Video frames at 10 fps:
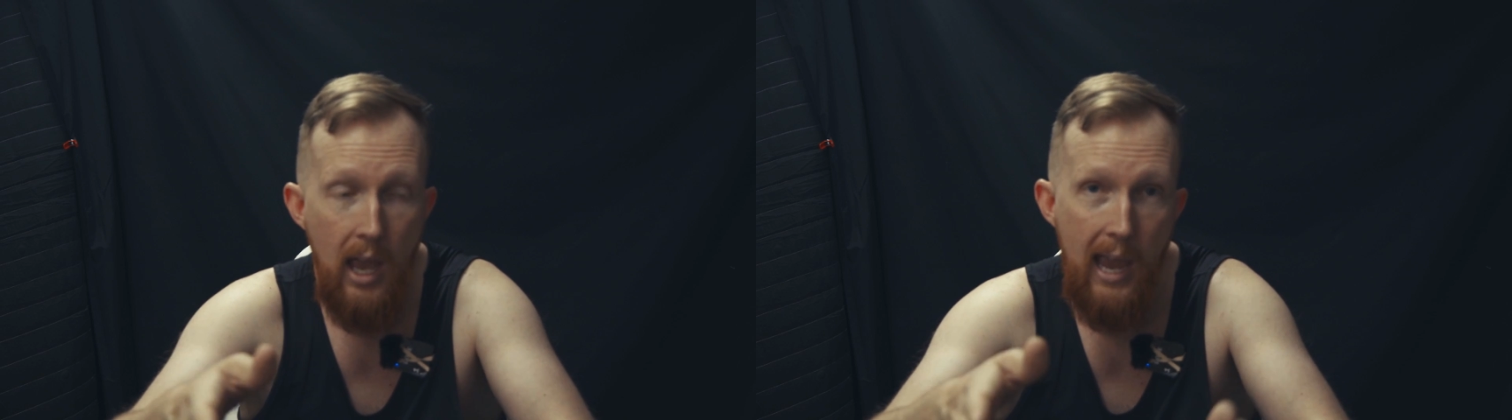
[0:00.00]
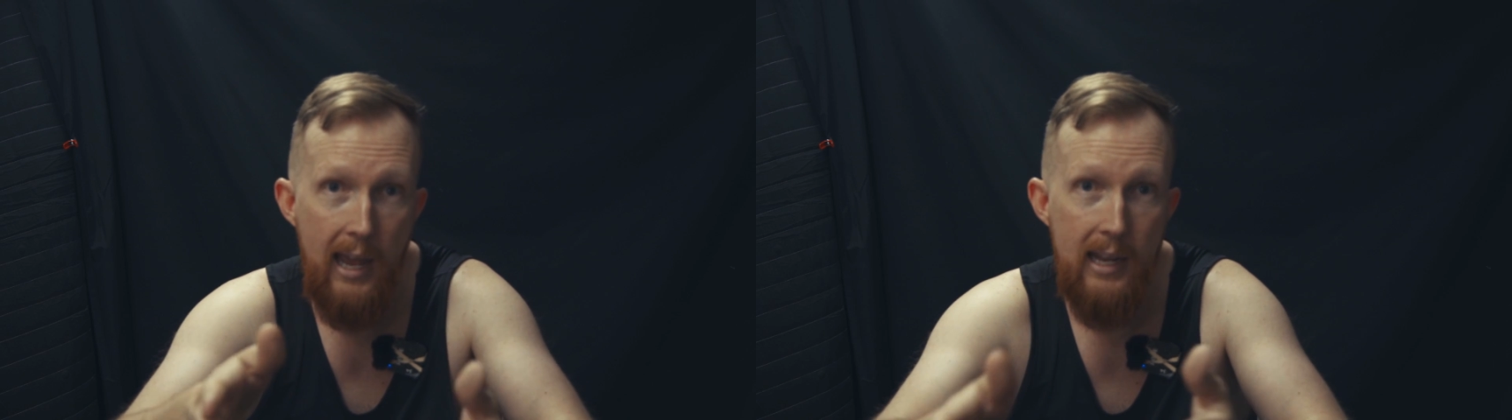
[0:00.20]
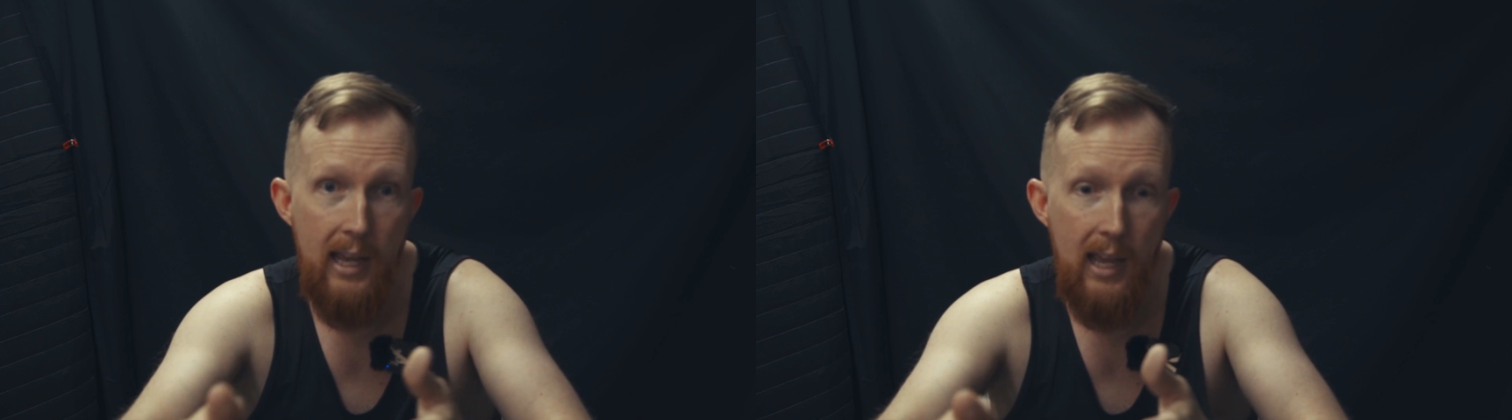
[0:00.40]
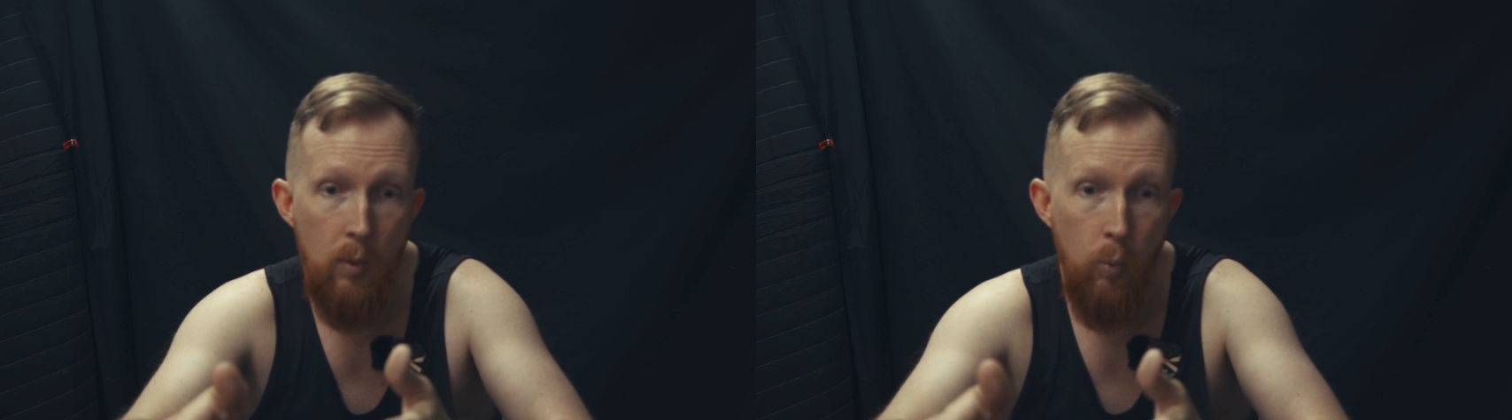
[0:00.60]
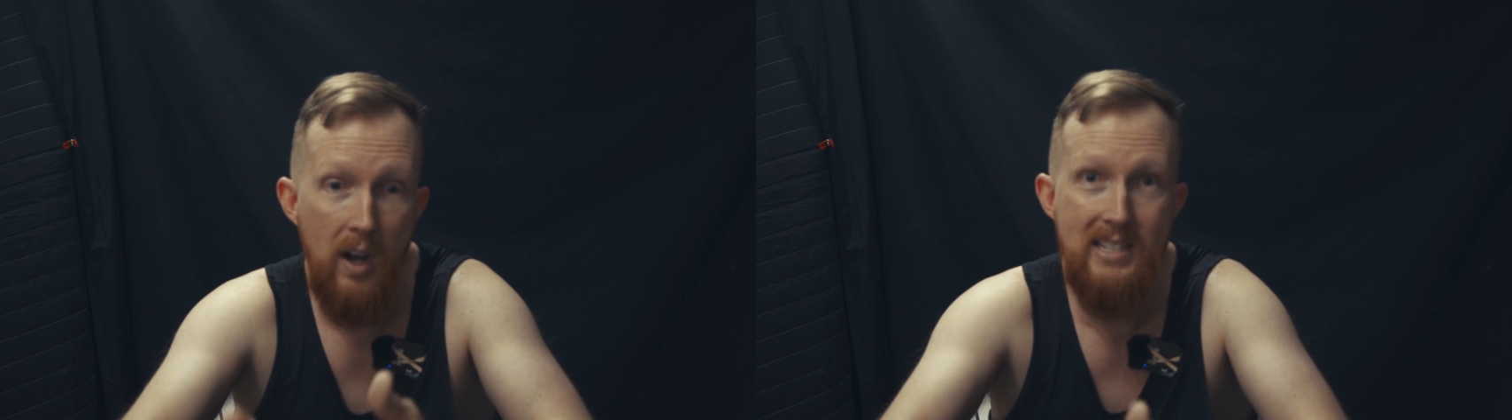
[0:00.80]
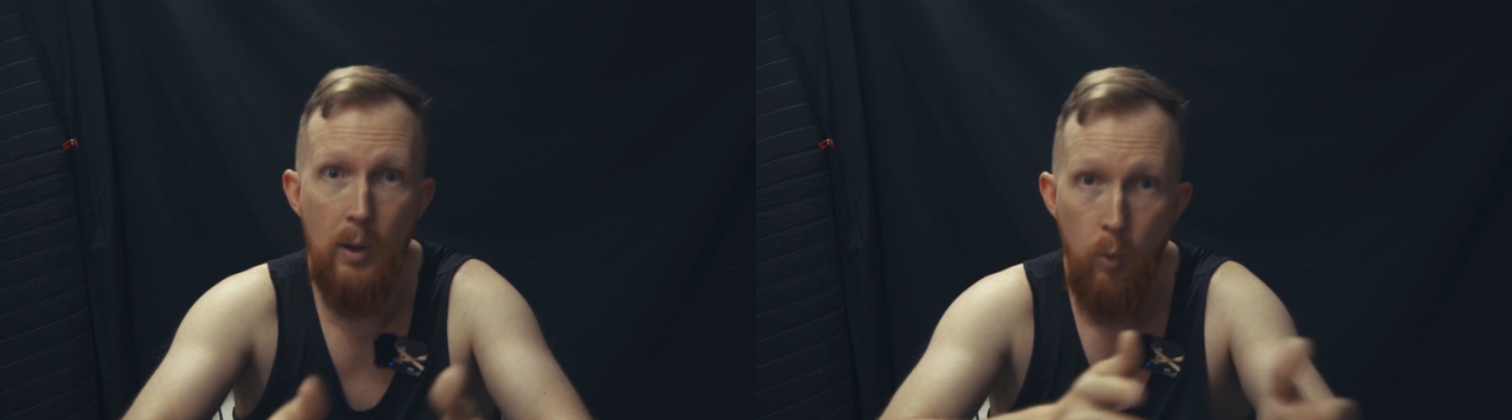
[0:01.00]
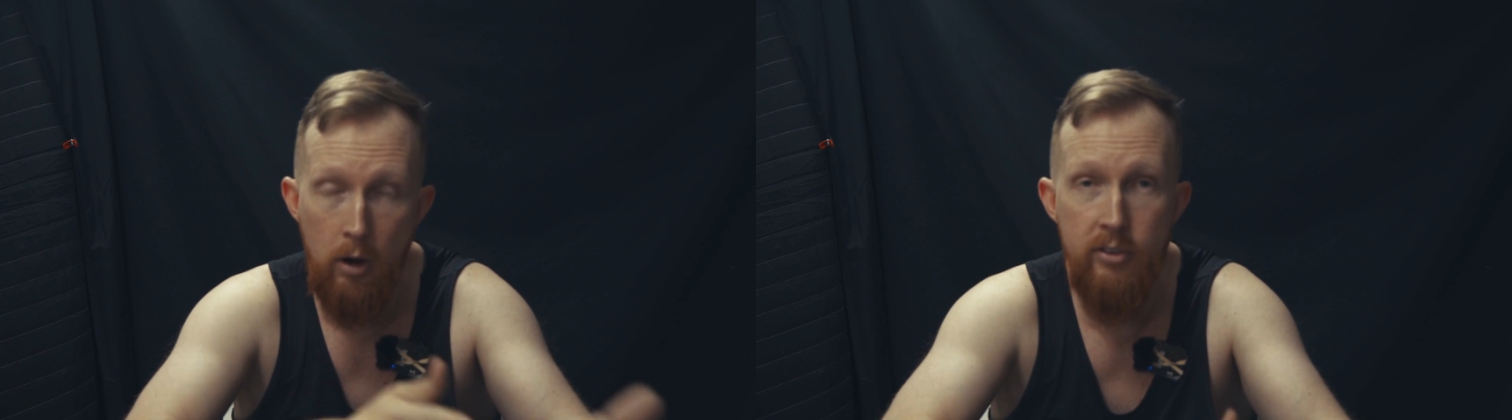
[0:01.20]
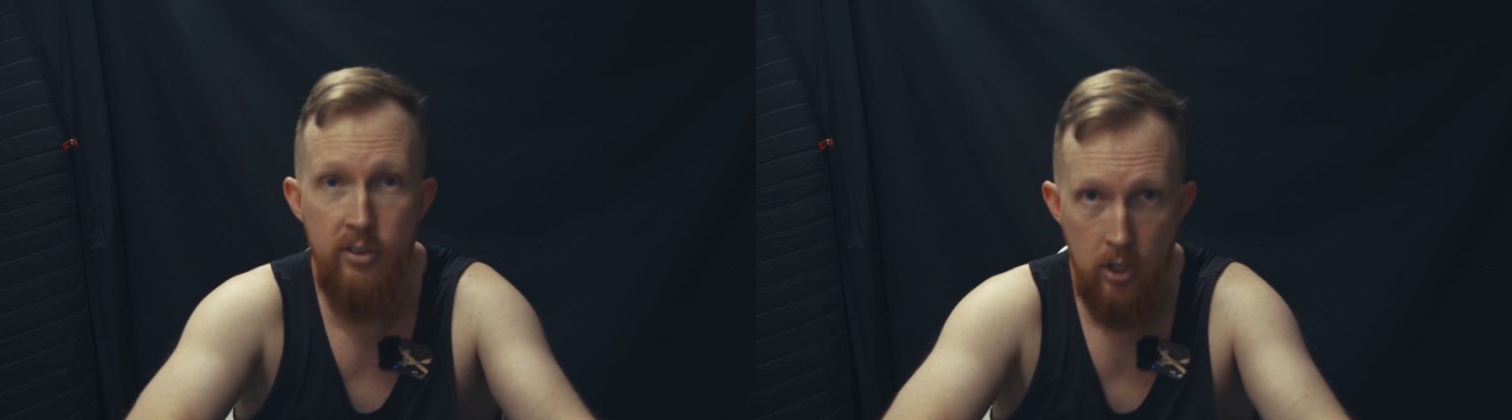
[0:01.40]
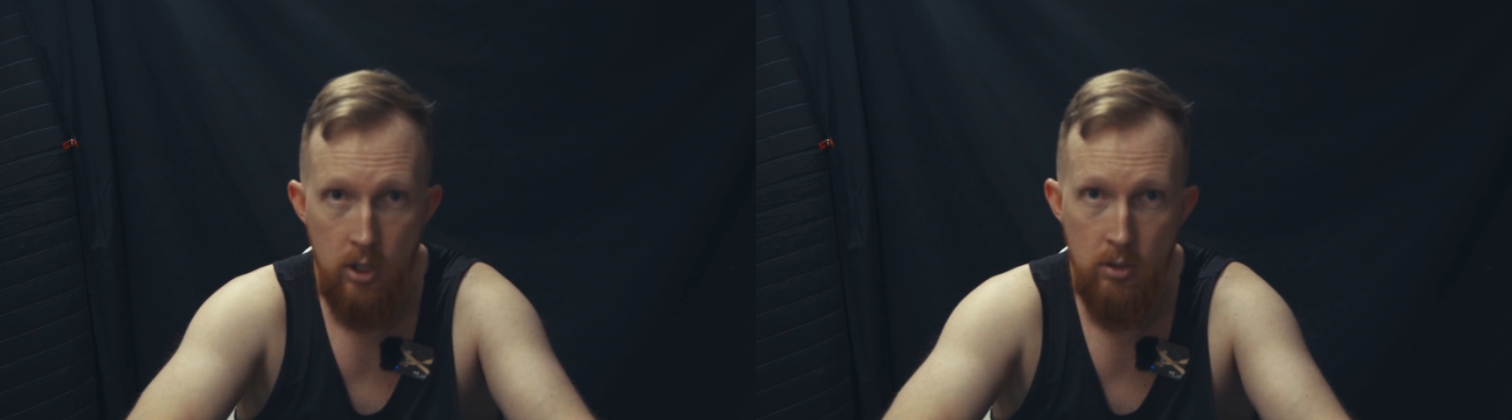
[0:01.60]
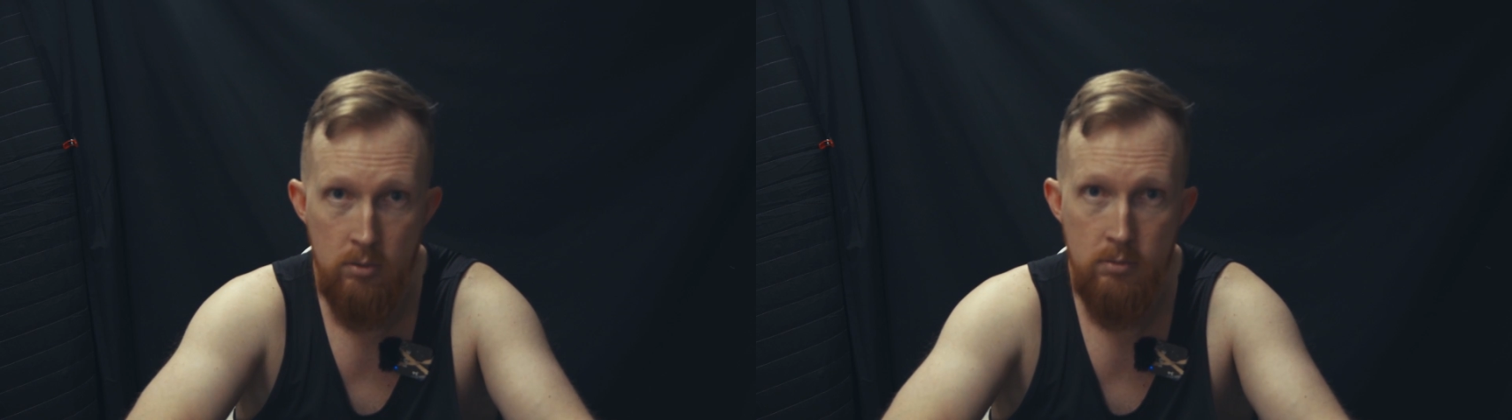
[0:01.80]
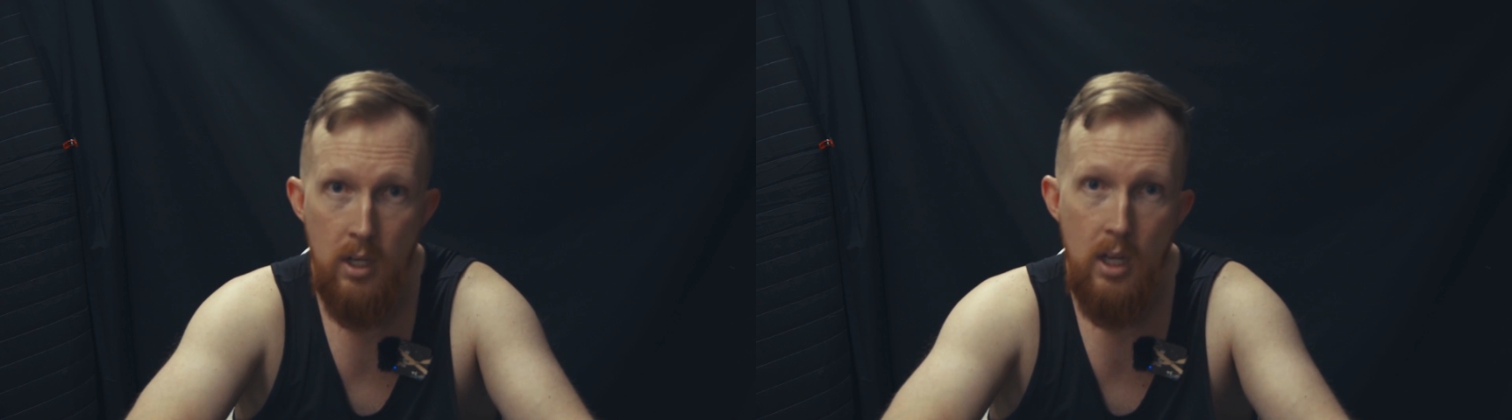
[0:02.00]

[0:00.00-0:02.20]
and what's it worth to you?